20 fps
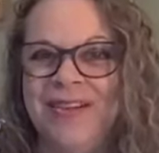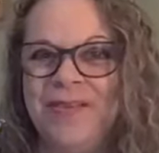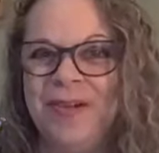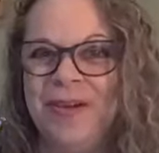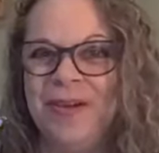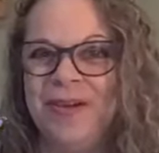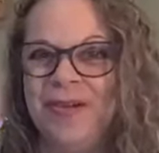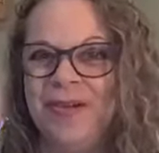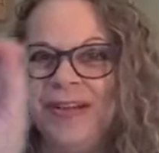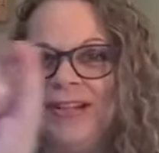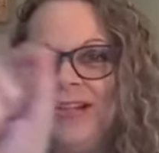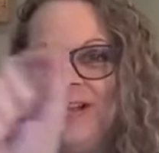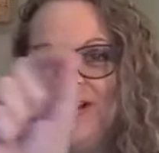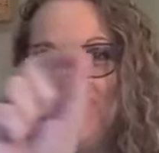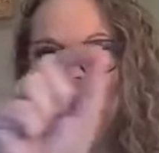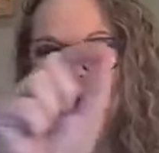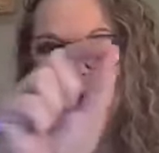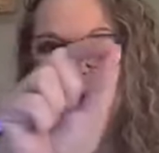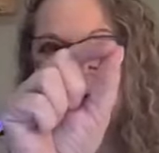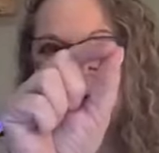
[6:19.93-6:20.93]
we're going to
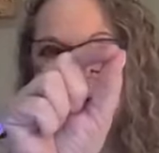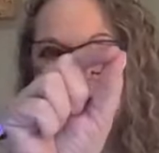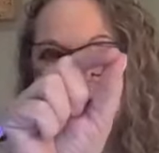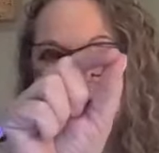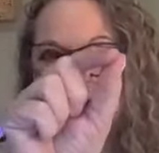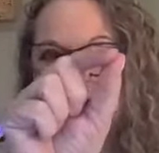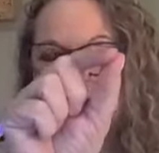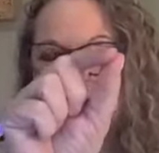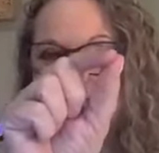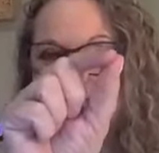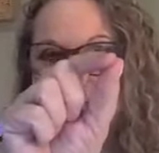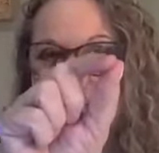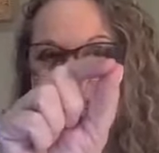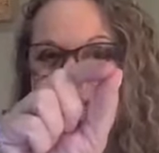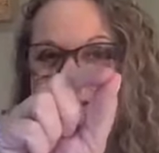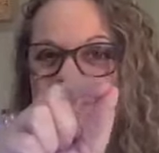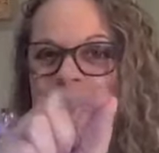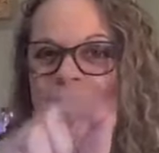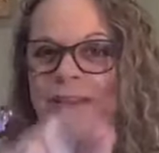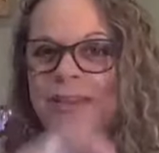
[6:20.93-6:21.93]
hold, we're
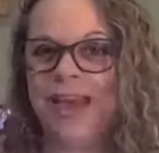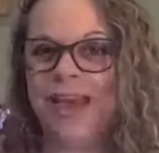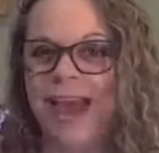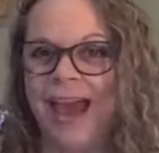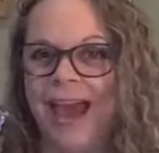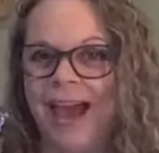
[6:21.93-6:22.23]
going to breathe